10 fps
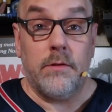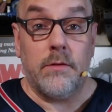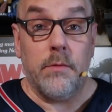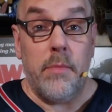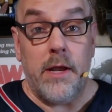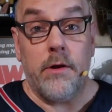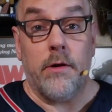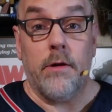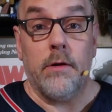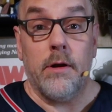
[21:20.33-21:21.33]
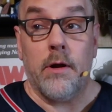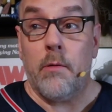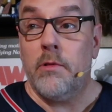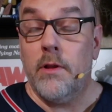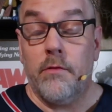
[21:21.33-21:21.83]
to meet her, or I
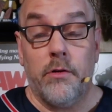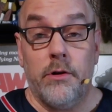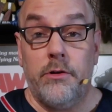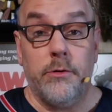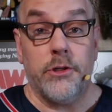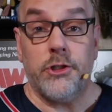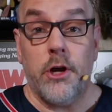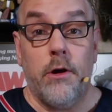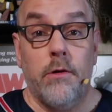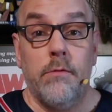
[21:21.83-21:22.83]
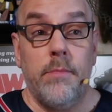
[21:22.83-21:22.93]
would love her to do a show,